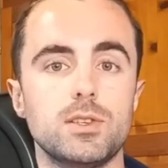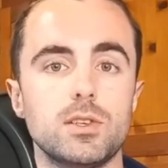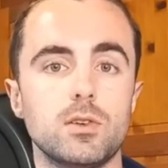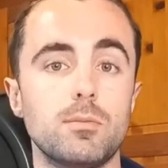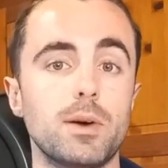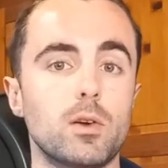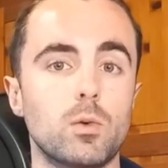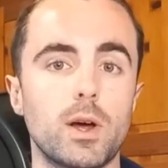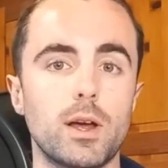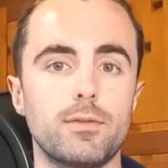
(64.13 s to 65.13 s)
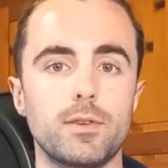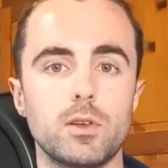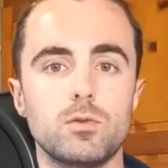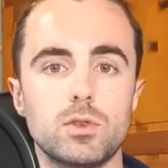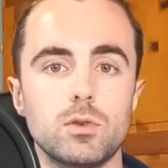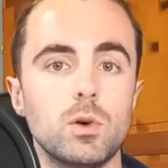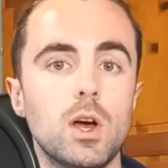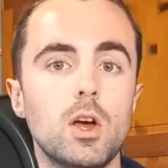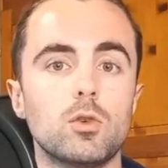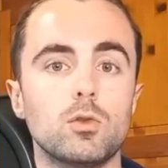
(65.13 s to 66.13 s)
and better way for you to
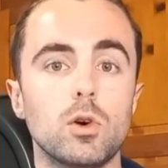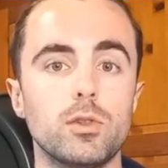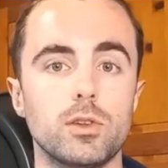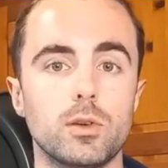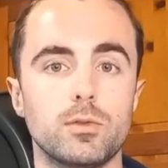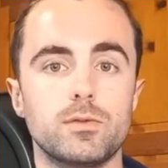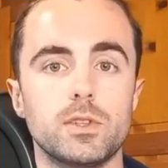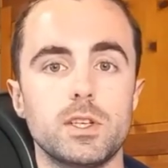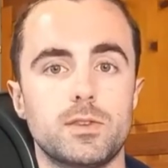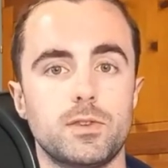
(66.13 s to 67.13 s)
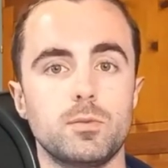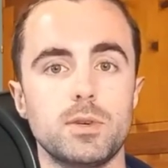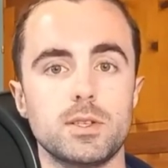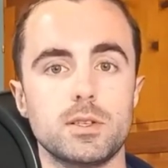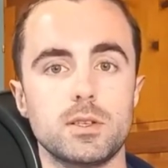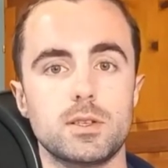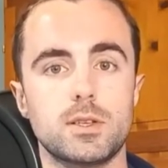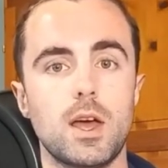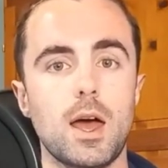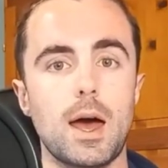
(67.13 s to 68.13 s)
grow the number of leads for your business,
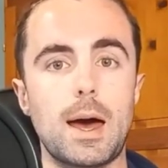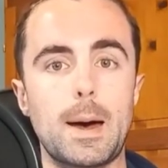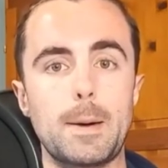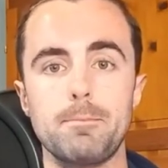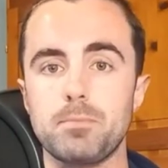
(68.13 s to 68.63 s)
grow